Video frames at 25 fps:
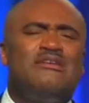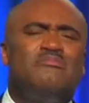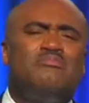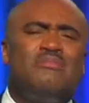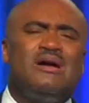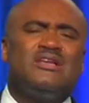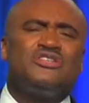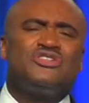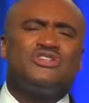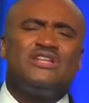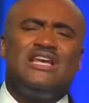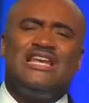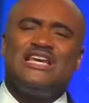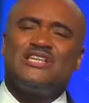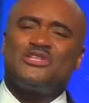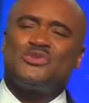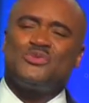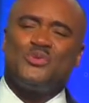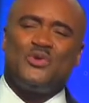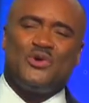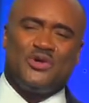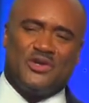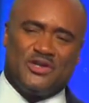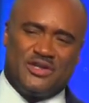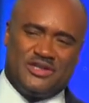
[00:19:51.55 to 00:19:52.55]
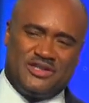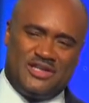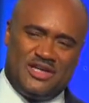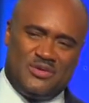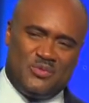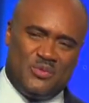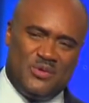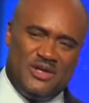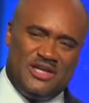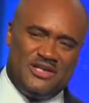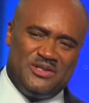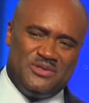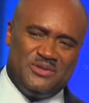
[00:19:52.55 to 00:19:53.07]
much less word than
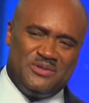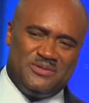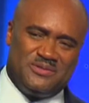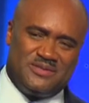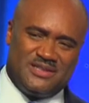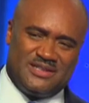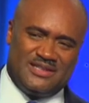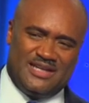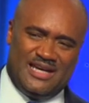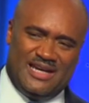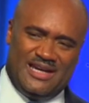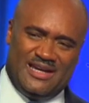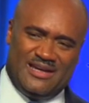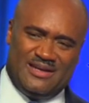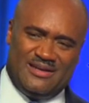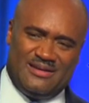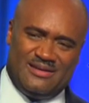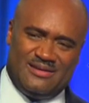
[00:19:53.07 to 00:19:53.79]
we do today.